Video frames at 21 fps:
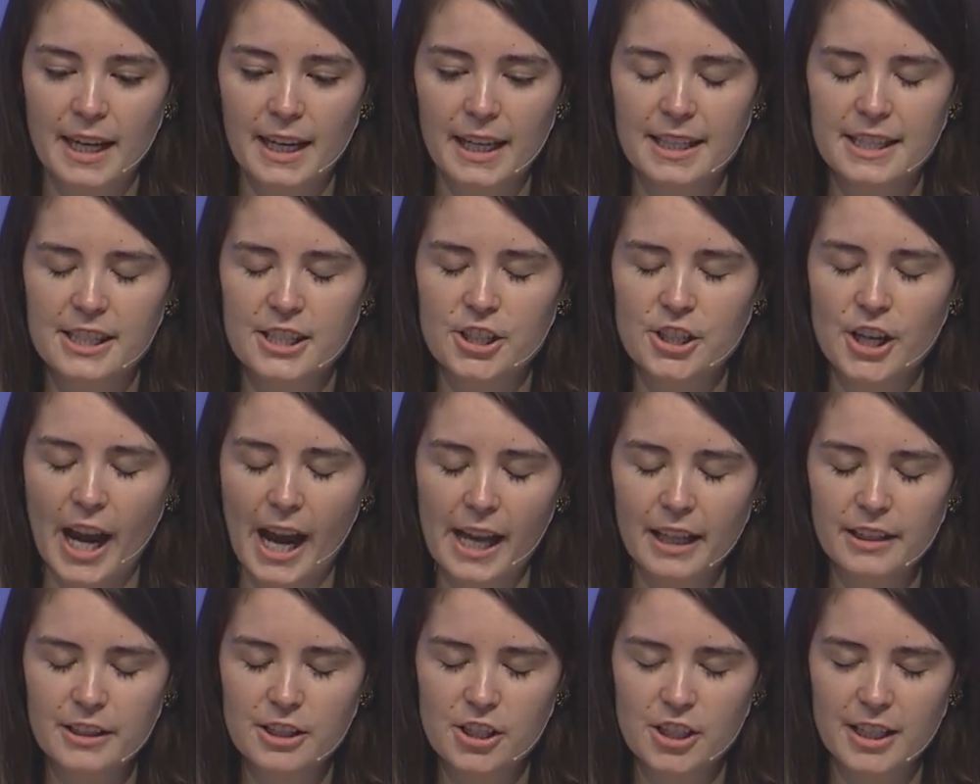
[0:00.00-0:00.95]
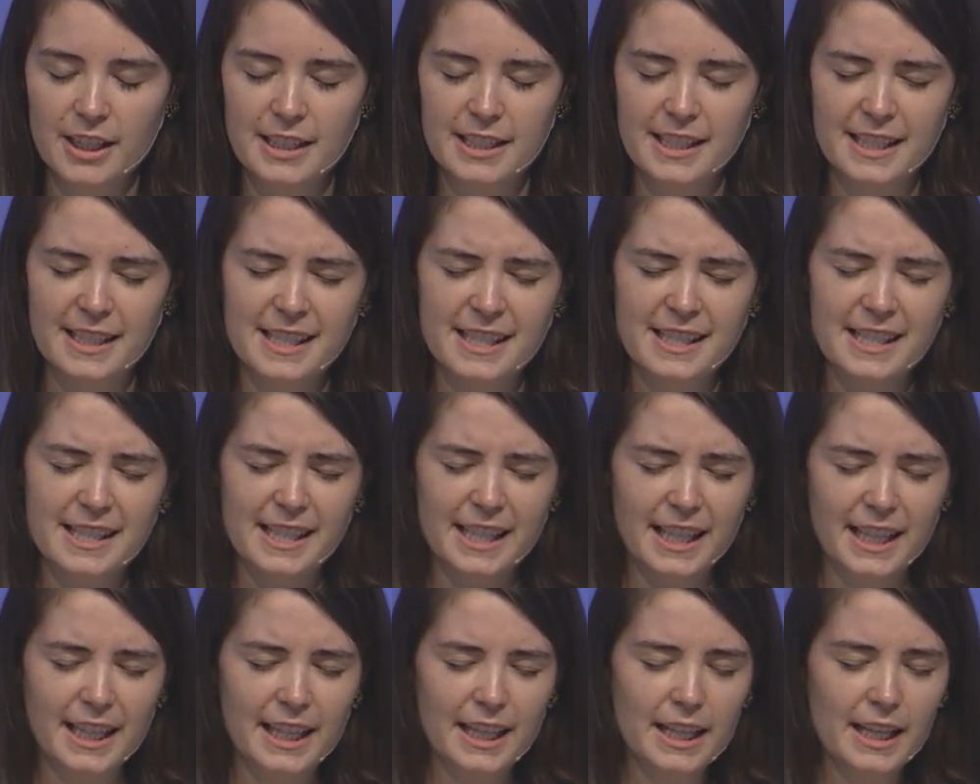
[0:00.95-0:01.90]
It's challenging to
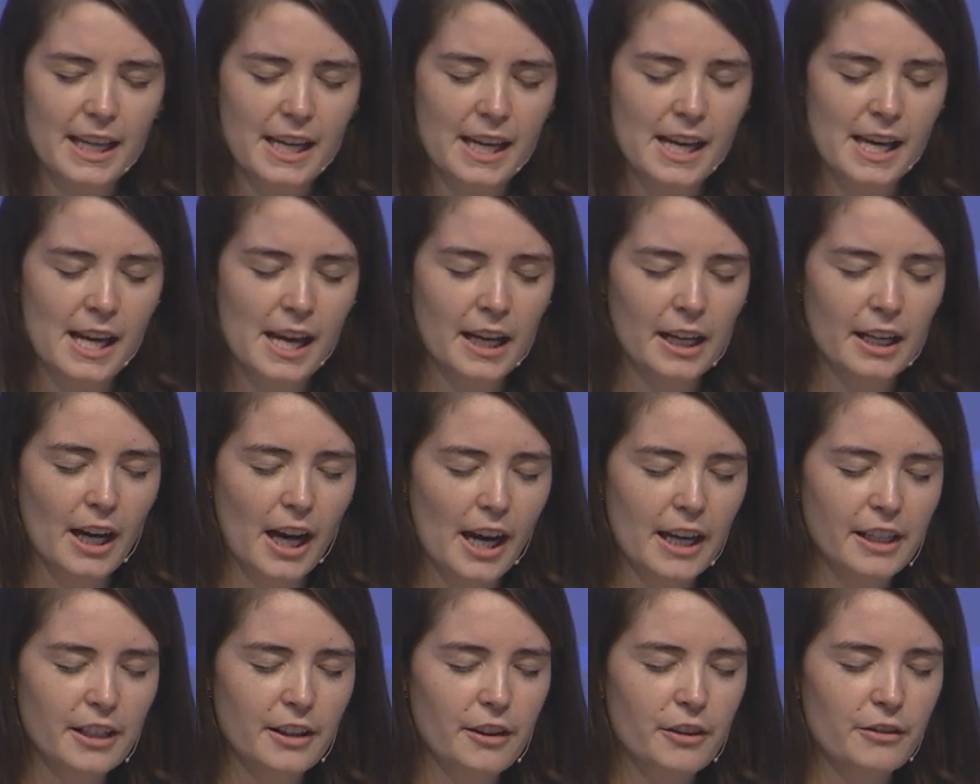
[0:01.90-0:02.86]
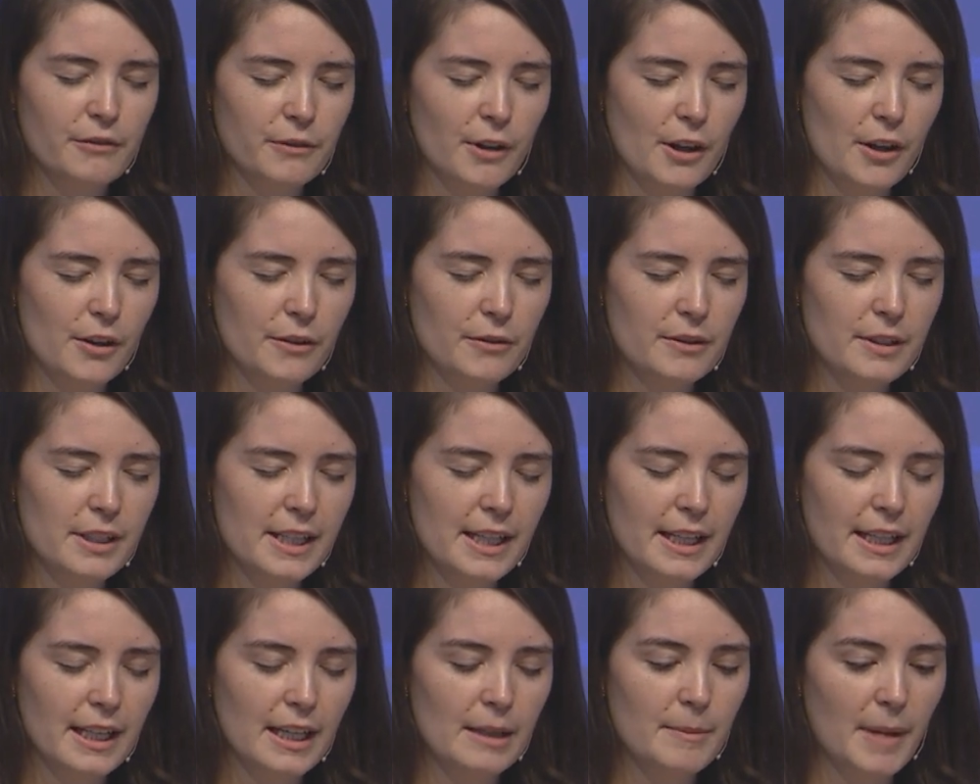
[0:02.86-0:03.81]
see God
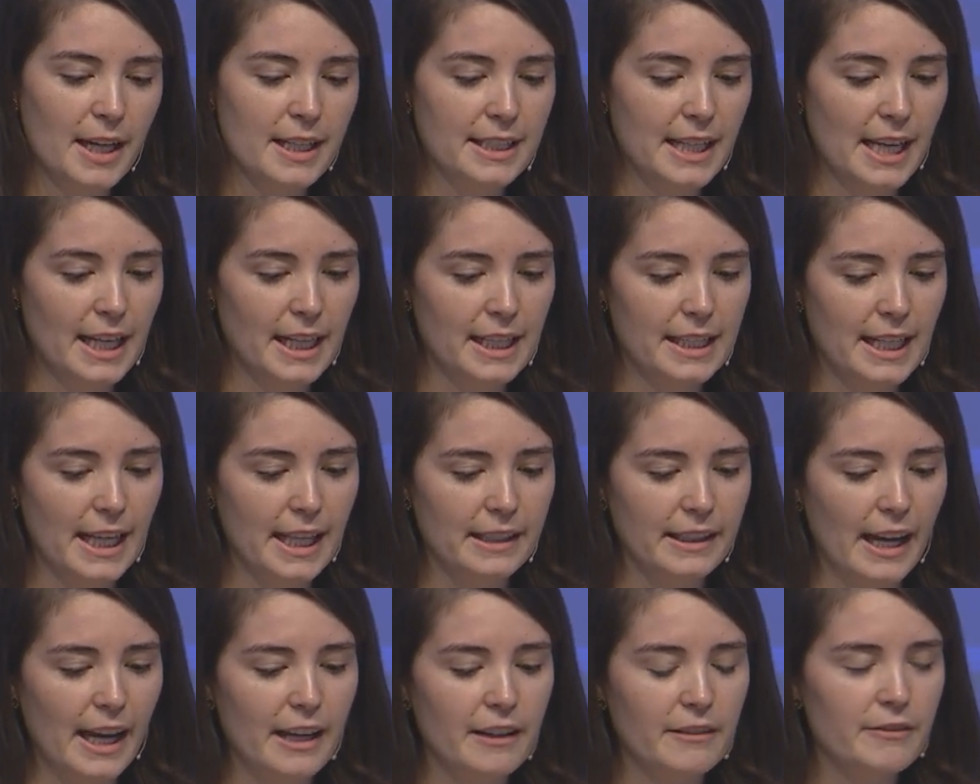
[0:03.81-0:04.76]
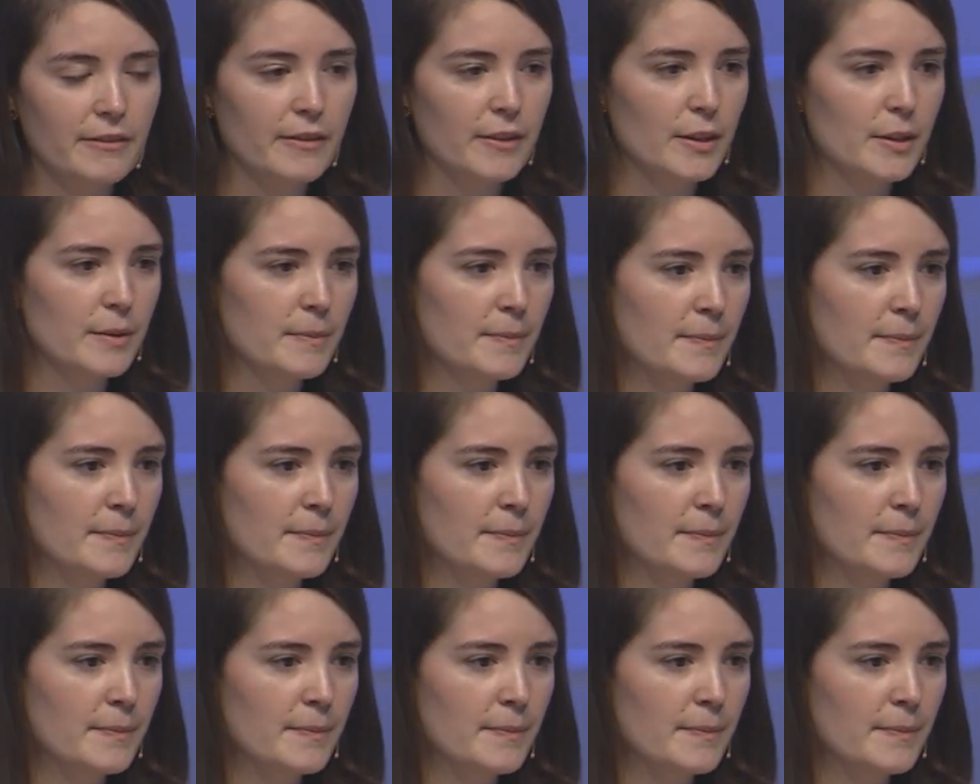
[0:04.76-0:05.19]
enthroned in my day to day life.